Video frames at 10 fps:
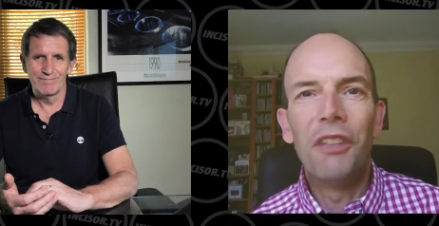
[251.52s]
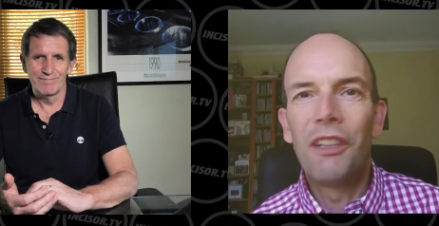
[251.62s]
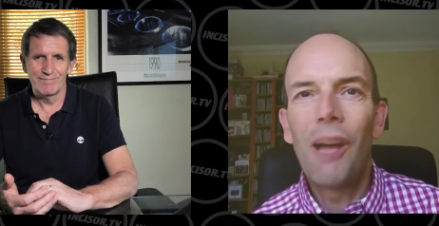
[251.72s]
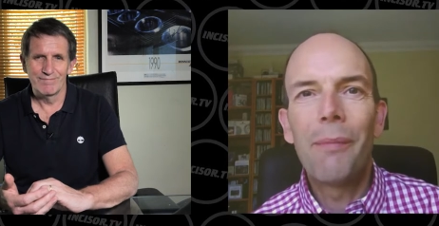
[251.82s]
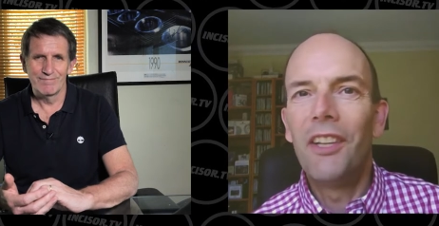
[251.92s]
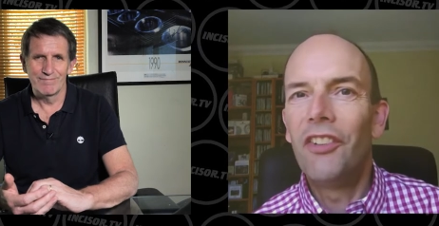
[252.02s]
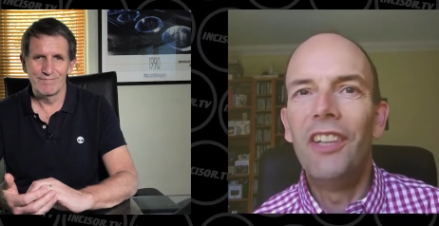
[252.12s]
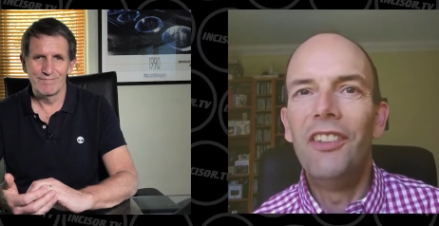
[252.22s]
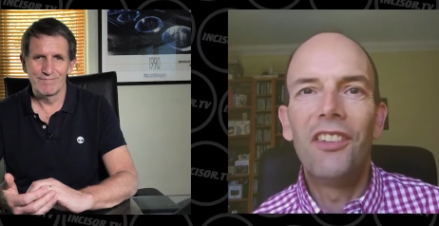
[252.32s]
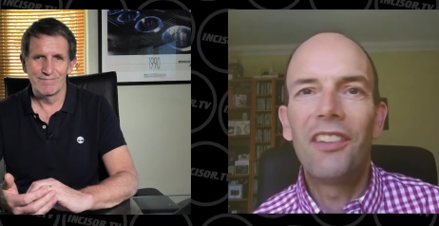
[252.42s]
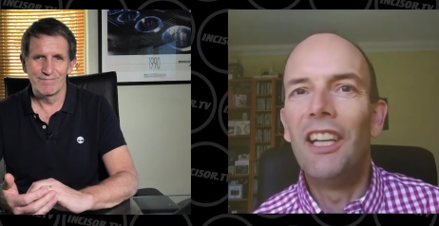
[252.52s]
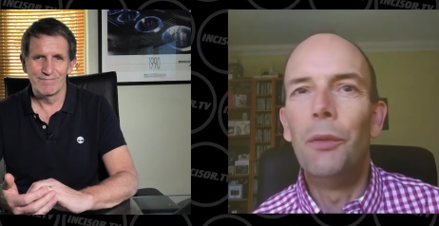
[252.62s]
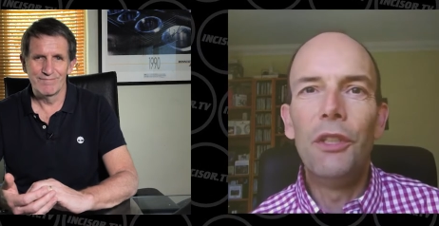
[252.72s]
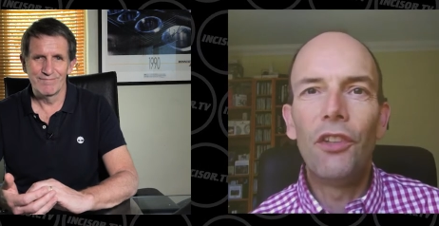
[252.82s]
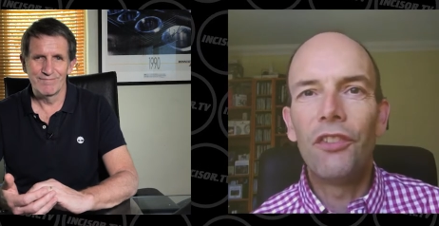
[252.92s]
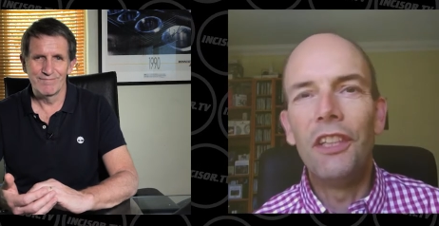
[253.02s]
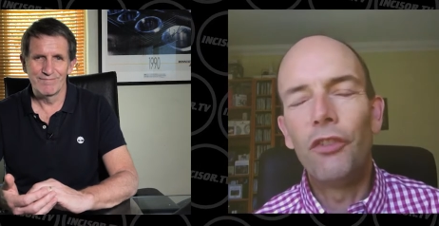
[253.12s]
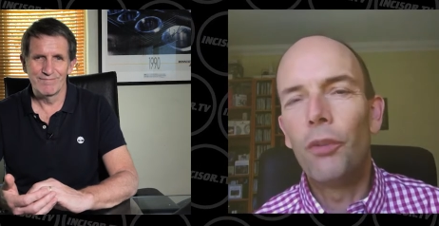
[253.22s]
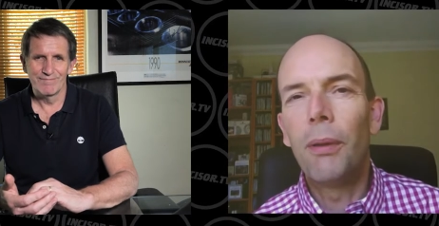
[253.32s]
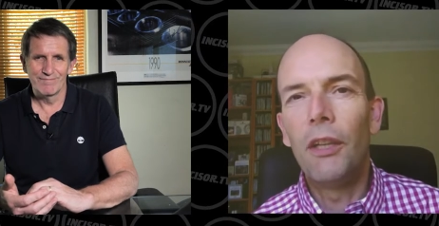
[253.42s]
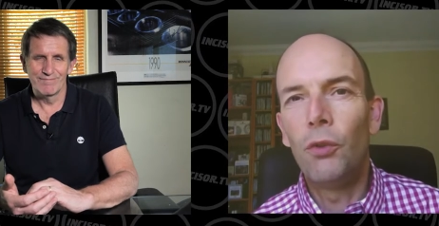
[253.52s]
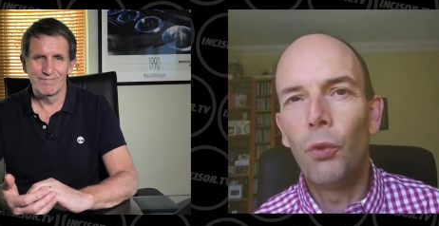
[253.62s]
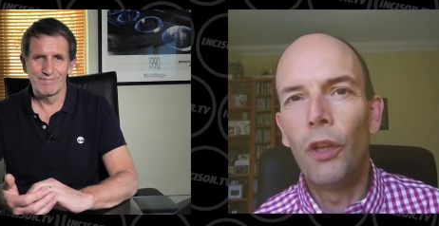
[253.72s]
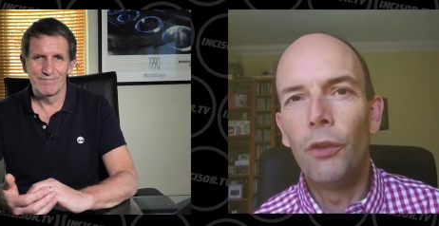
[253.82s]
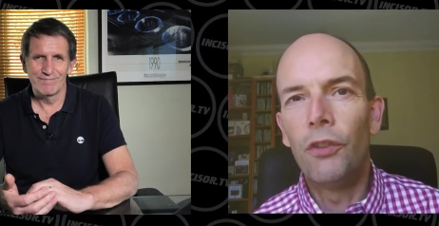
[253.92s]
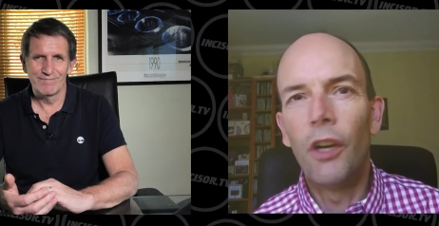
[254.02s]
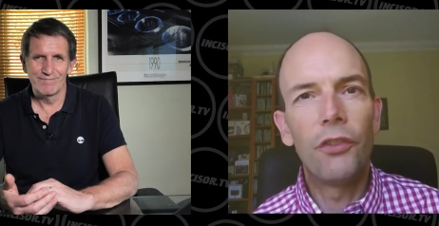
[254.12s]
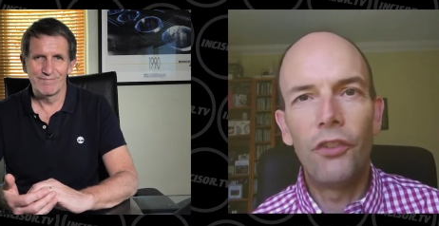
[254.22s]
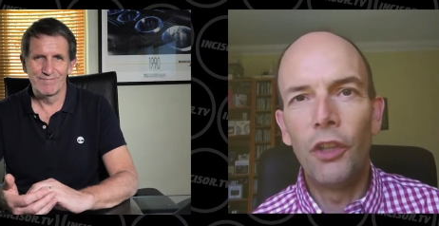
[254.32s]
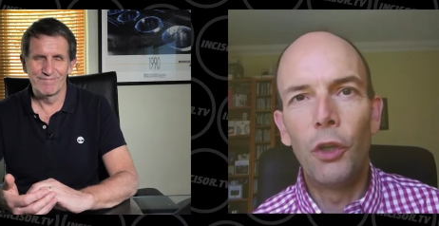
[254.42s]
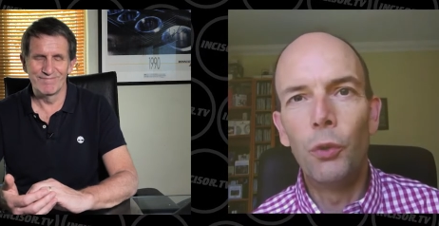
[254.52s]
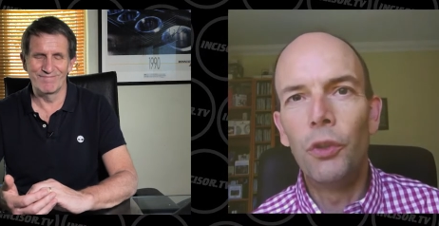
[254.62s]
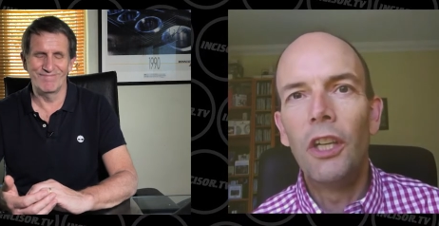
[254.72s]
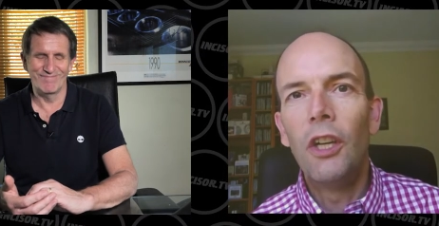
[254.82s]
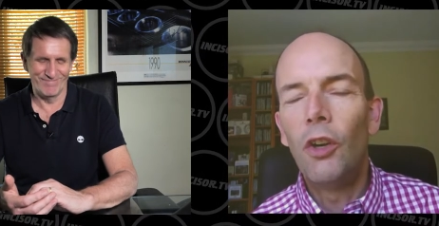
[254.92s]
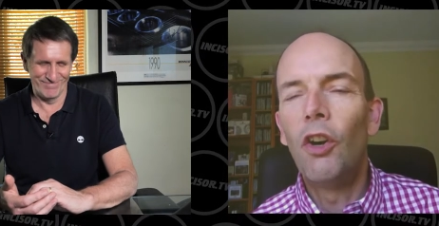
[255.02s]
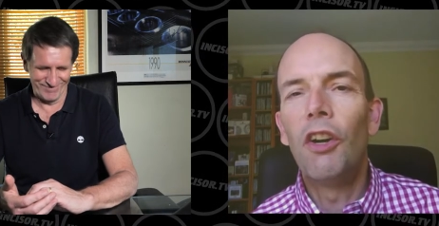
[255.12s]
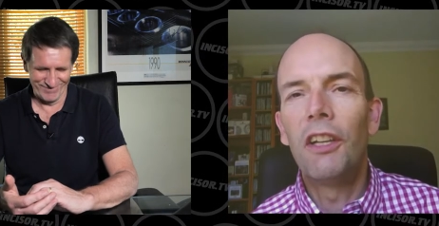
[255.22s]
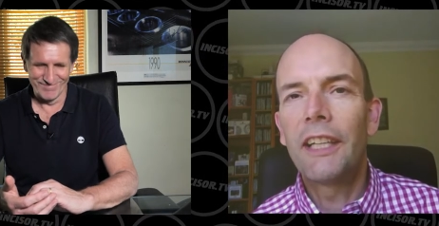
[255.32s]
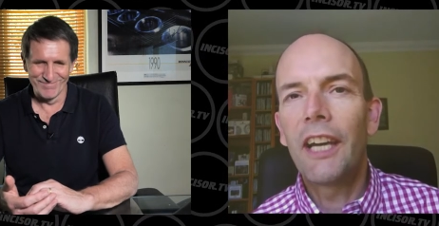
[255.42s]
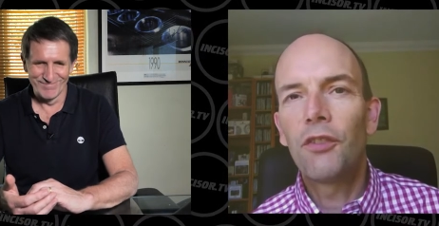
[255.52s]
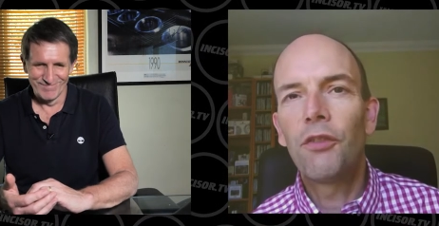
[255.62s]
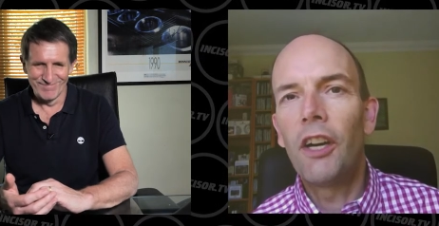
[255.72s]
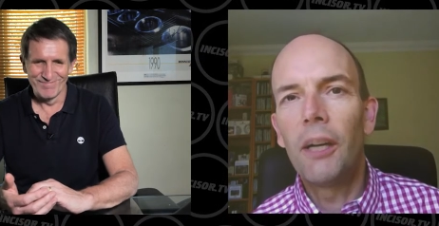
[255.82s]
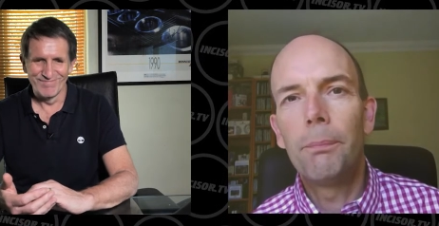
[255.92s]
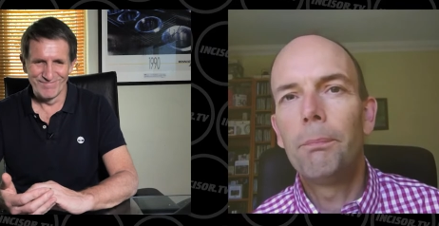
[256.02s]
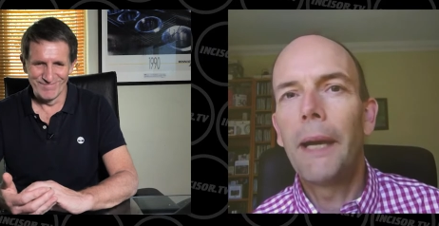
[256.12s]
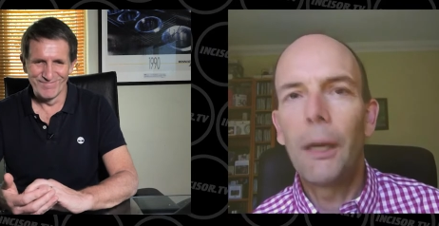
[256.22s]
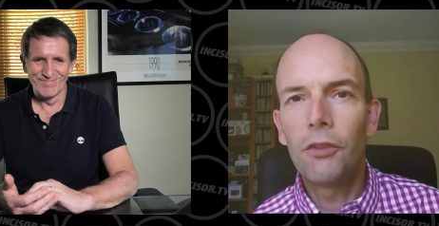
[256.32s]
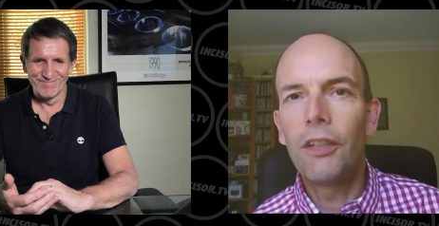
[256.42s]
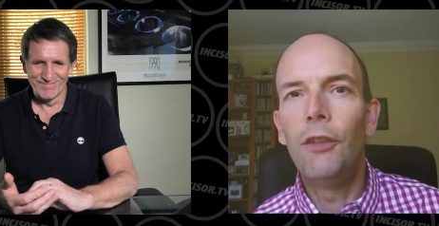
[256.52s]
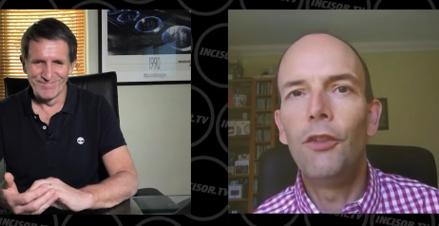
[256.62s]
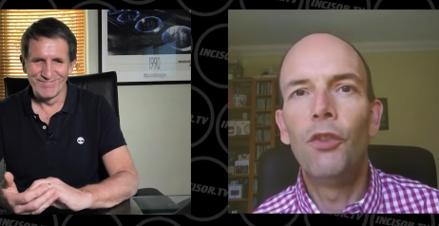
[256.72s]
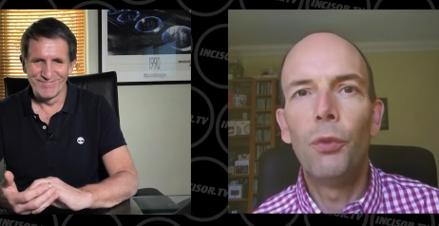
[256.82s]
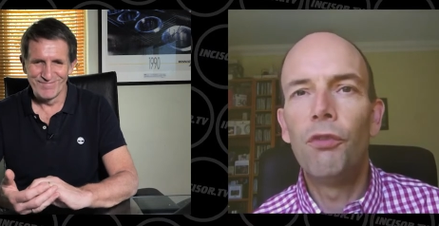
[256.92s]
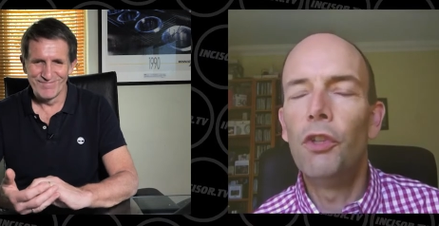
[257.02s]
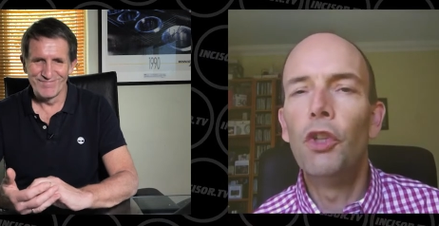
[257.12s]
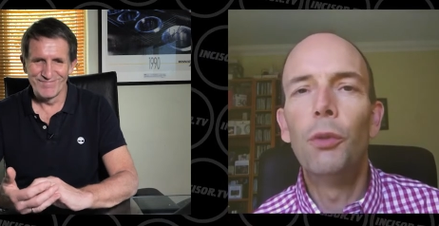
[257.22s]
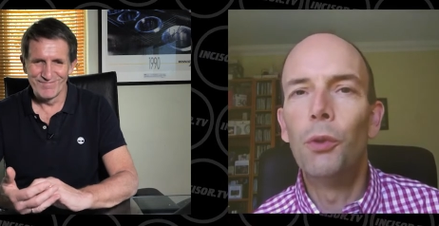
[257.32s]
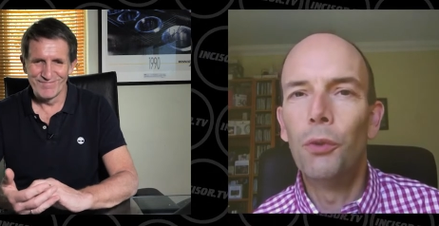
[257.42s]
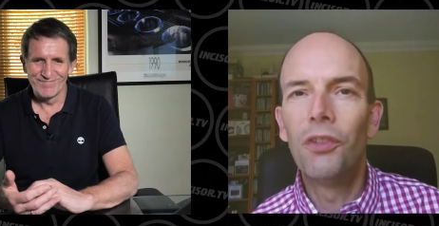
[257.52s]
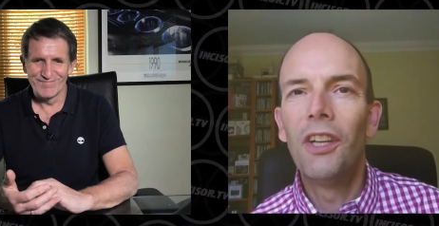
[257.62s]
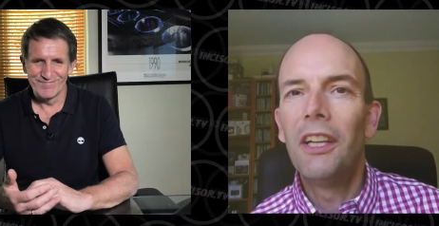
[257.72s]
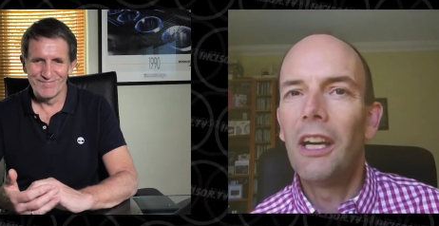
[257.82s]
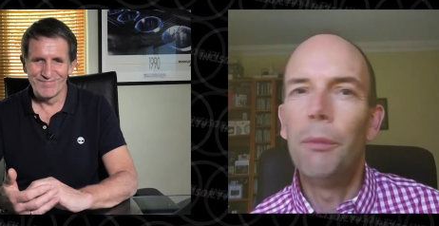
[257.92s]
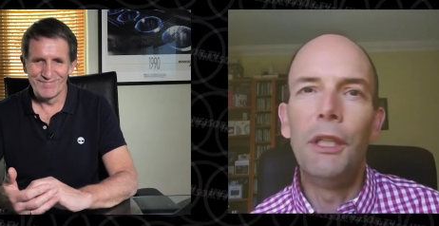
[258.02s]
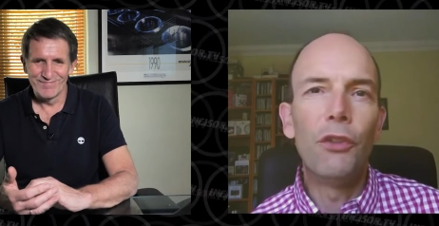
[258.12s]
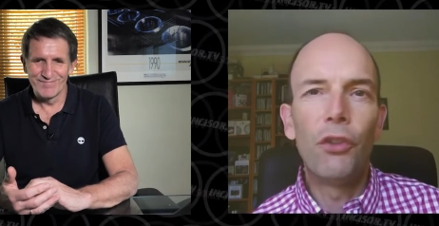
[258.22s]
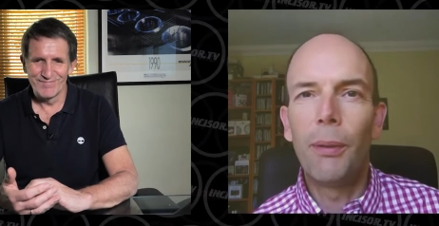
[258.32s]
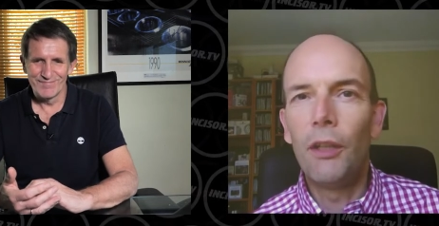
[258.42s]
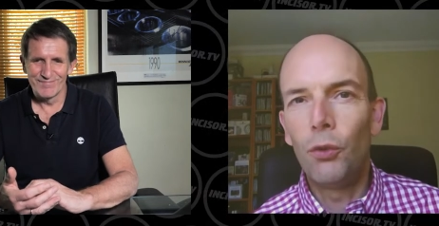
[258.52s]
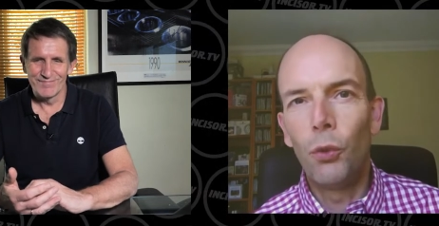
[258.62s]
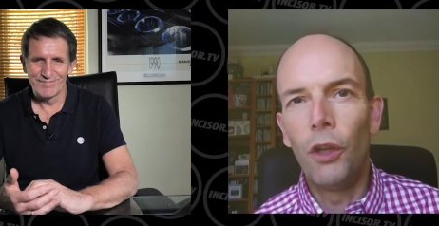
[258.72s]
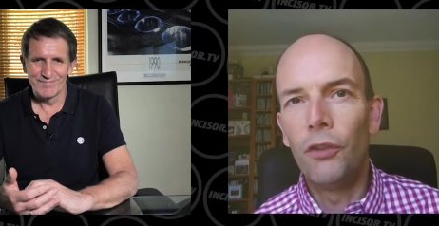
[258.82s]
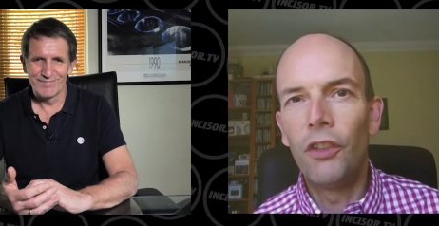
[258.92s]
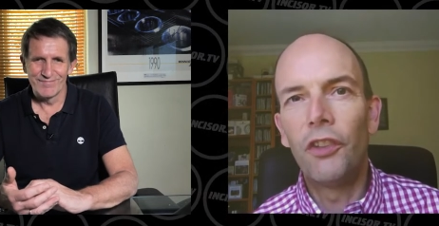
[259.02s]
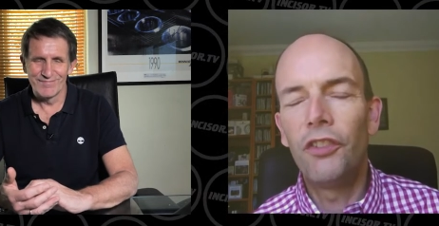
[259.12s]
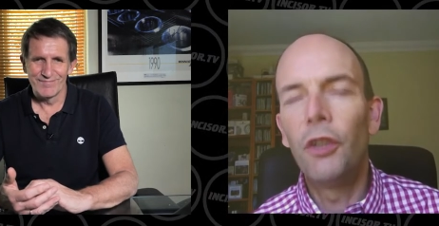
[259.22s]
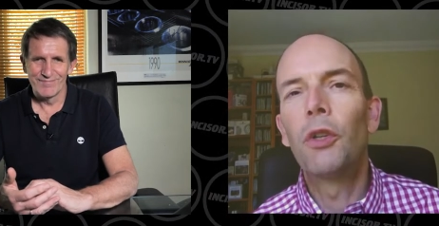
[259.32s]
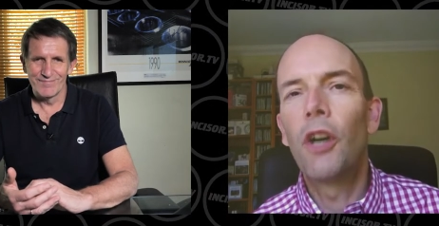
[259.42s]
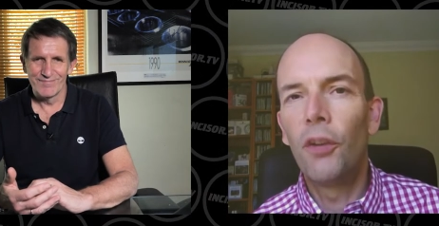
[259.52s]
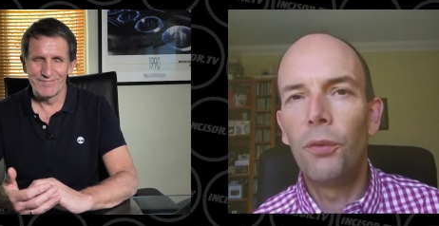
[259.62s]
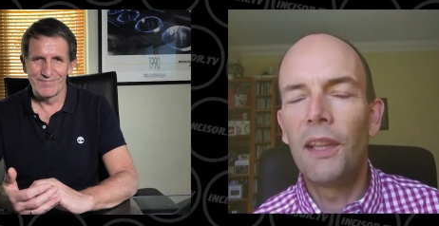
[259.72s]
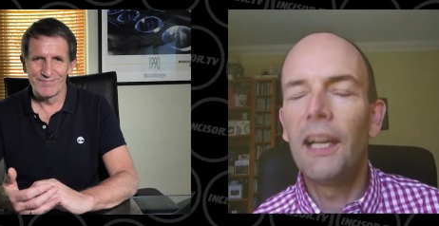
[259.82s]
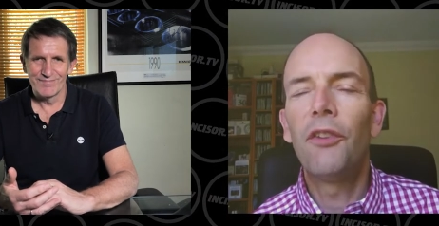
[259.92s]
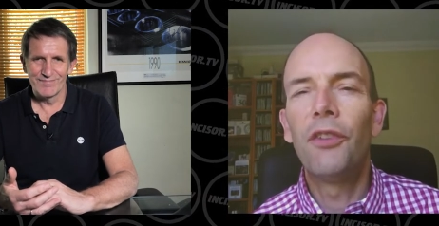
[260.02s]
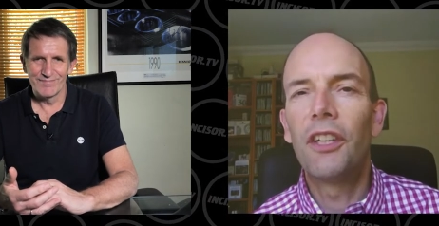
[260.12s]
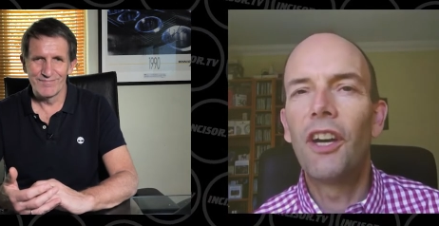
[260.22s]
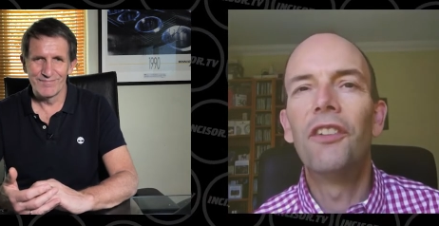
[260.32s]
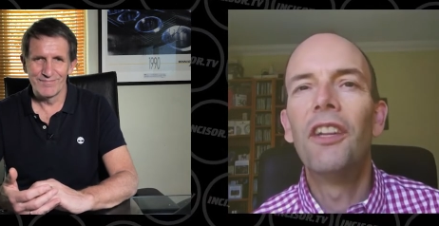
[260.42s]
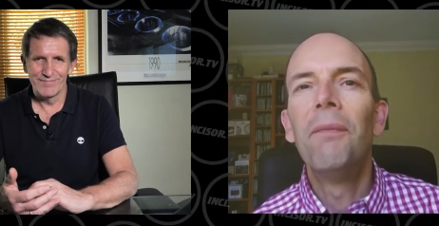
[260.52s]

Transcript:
Speaker 1: climate change is clear. We just need to replace all those nasty old oil and gas fired power stations with renewables, and we need to replace all those nasty old cars with electric cars.